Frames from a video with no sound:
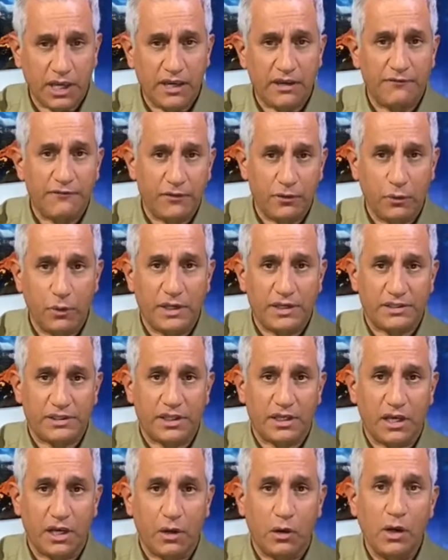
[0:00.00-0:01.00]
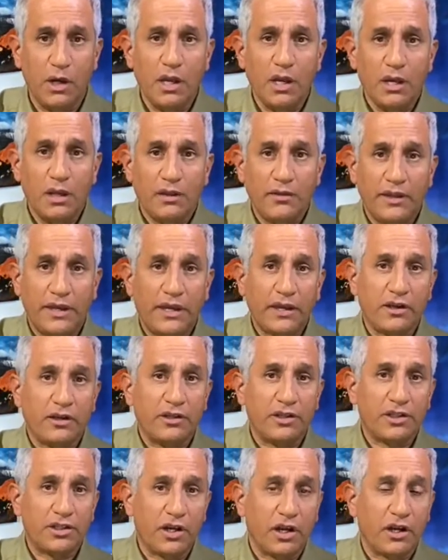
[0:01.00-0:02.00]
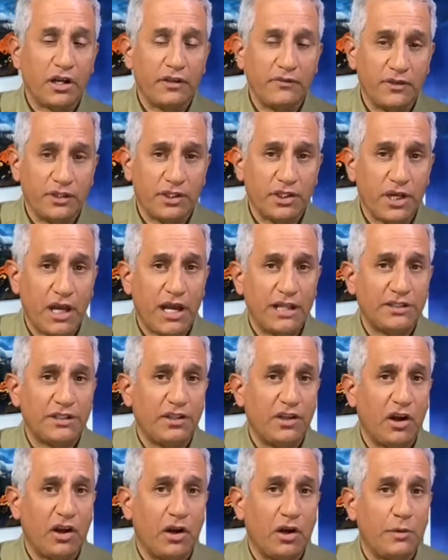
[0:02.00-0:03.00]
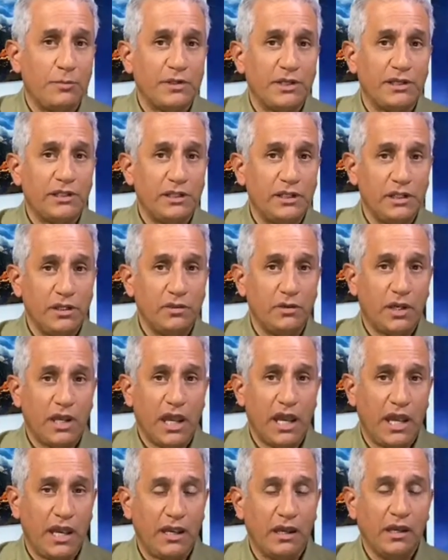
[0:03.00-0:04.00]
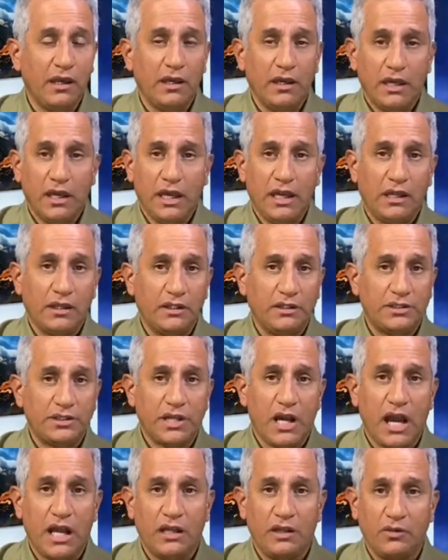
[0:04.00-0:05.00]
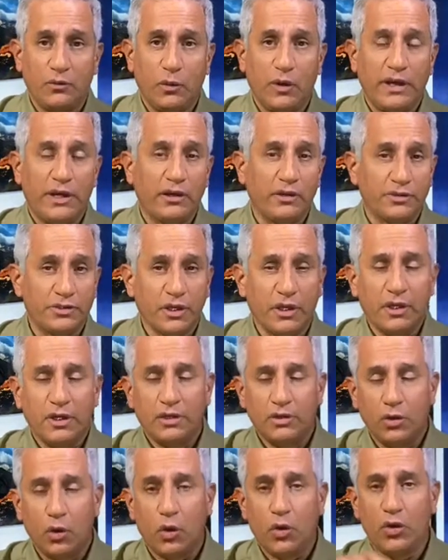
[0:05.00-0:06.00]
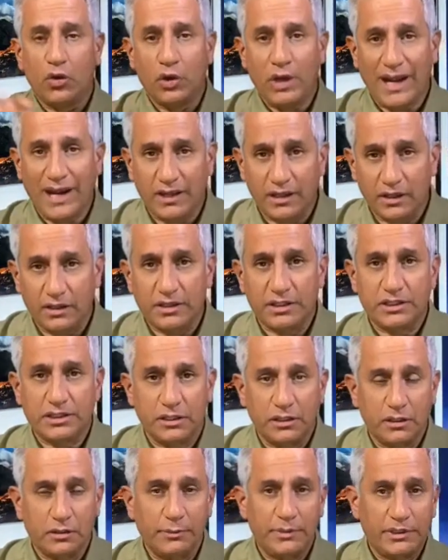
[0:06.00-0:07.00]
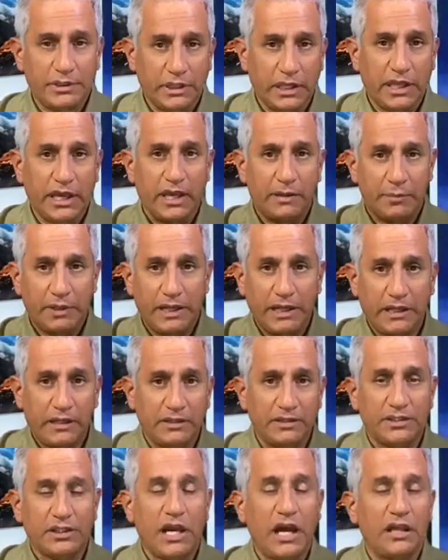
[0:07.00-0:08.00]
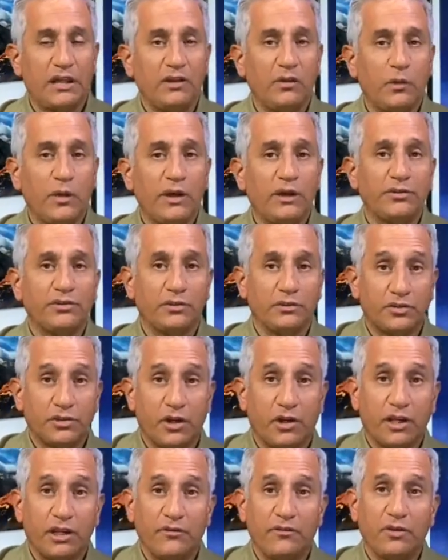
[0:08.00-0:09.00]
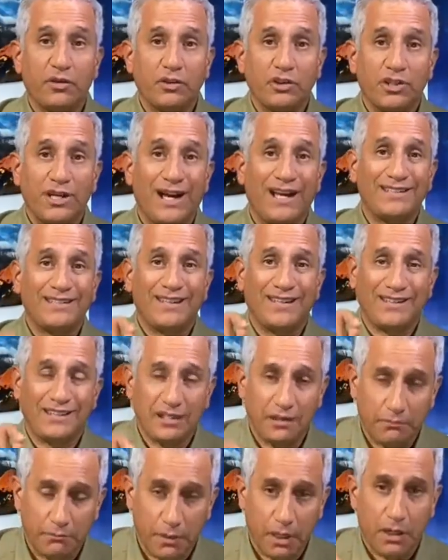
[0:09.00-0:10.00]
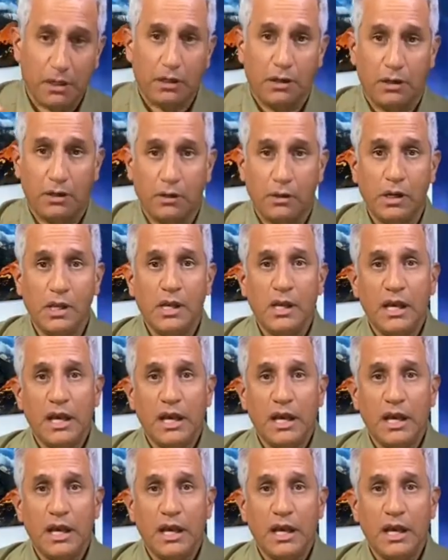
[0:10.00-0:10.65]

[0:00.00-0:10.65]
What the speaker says: UK a few weeks ago. They're going to start giving shots in arms in the UK. England, Scotland, Wales, Northern Ireland is a little bit delayed, but England, Scotland, Wales will start giving those shots tomorrow.